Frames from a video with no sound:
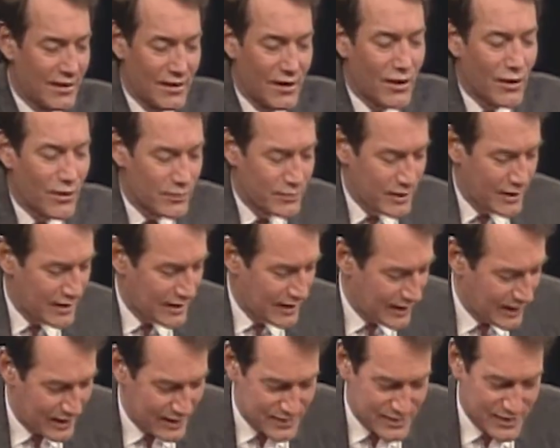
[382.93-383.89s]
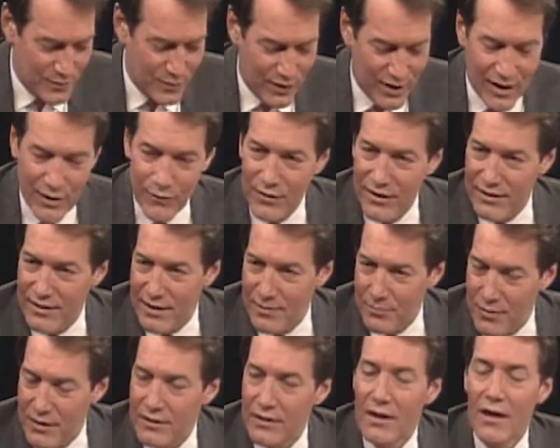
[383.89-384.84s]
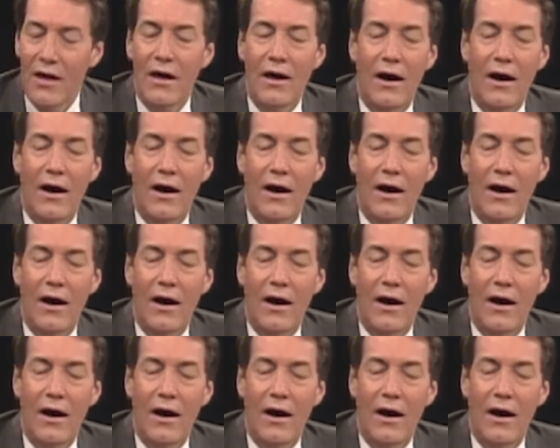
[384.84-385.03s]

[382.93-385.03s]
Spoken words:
I know, I got it somewhere. I read that.